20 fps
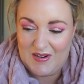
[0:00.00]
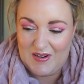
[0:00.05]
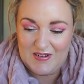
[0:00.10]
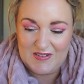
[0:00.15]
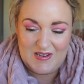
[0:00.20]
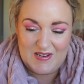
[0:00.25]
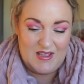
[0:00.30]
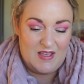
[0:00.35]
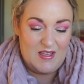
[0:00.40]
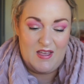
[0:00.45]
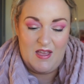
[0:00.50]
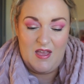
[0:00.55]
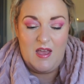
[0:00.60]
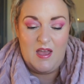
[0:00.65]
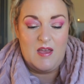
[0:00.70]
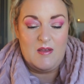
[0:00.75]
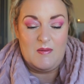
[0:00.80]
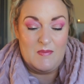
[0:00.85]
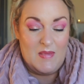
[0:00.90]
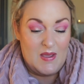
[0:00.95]
weird.
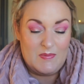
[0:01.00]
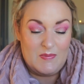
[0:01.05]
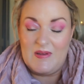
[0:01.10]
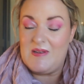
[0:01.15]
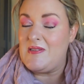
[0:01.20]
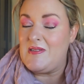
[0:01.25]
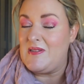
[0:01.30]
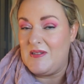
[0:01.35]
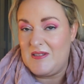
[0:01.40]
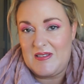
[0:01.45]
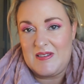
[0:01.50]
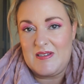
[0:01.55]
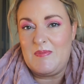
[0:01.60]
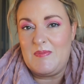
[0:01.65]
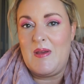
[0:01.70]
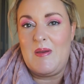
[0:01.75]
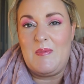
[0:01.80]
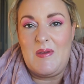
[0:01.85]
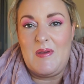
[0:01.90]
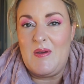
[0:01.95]
Maybe it doesn't,
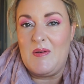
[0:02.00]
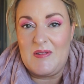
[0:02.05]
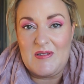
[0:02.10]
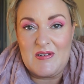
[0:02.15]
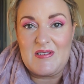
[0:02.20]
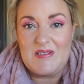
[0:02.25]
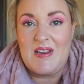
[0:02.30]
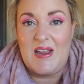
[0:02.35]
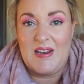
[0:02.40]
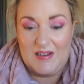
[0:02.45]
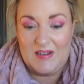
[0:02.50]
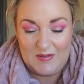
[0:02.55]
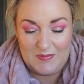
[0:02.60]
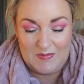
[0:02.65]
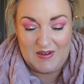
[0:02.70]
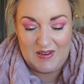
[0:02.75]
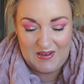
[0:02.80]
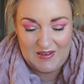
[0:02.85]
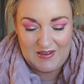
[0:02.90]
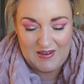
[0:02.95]
maybe you understand
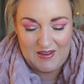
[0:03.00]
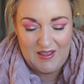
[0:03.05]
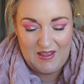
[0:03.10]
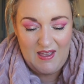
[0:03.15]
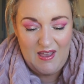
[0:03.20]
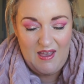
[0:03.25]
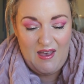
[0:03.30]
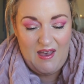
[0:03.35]
completely.